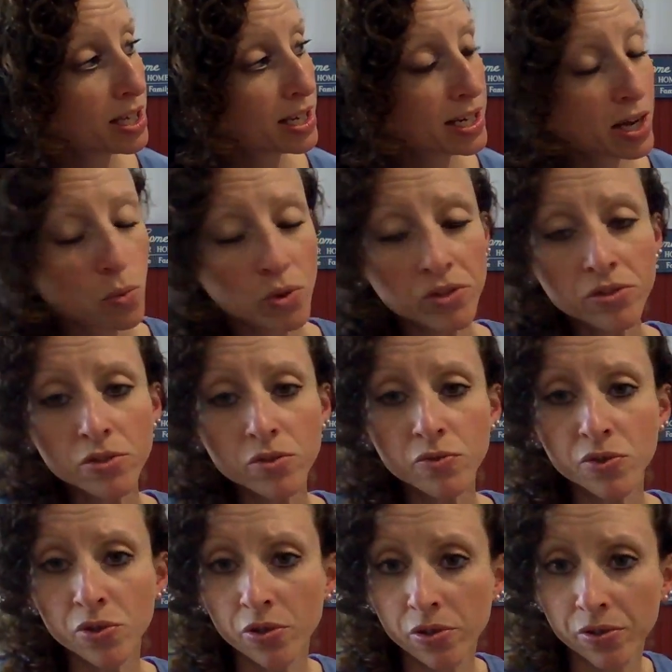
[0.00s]
Now once you've
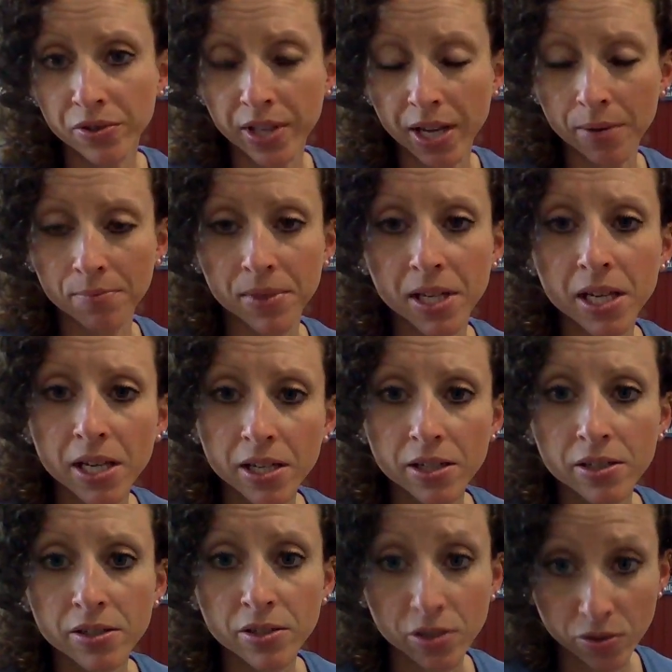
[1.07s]
circled them,
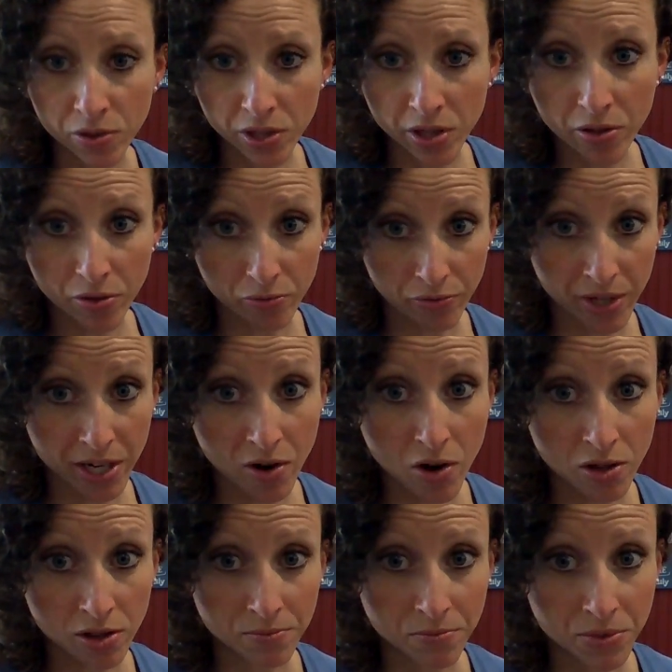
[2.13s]
do you see 3
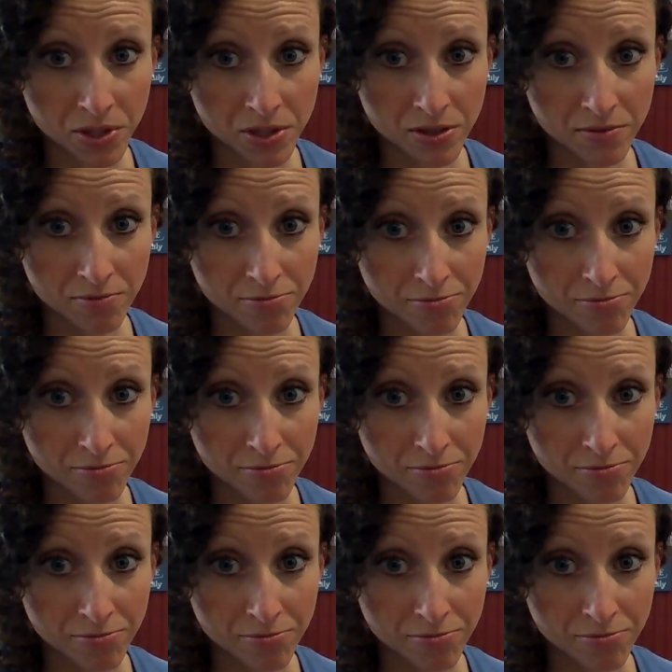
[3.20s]
columns?